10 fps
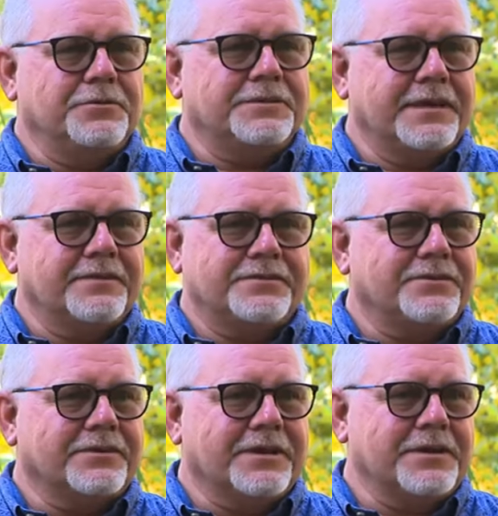what they are
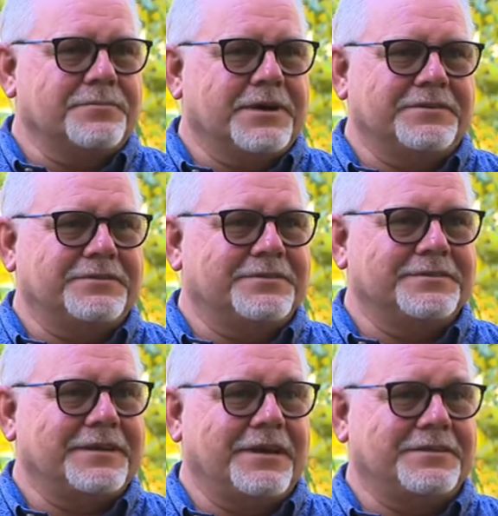talking about.
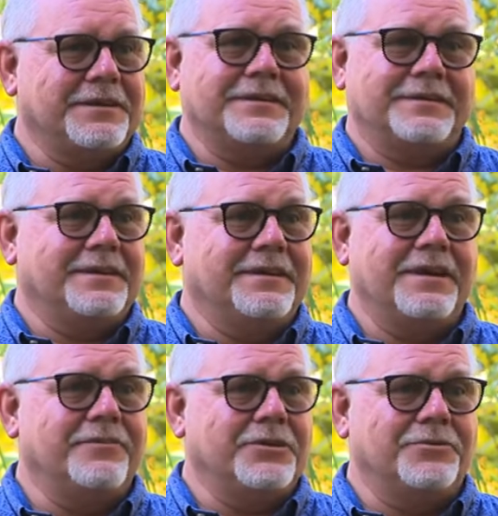I think
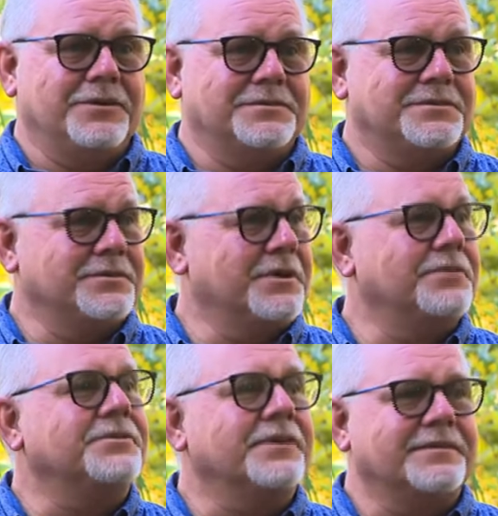everyone should
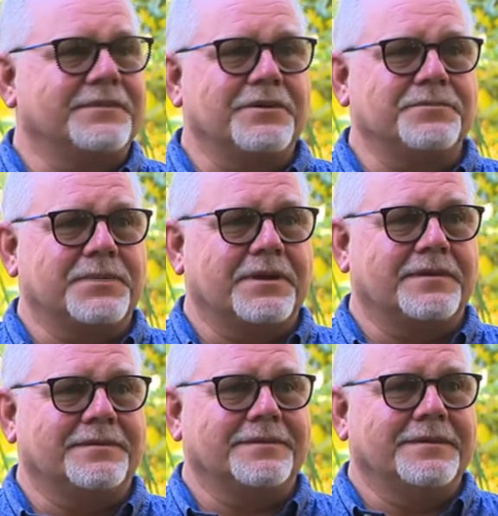go to
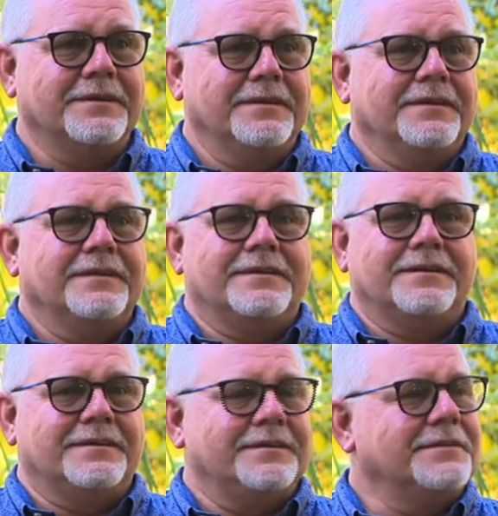Ethiopia and
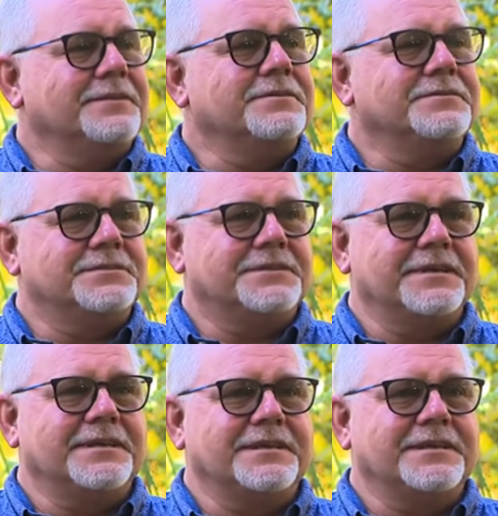see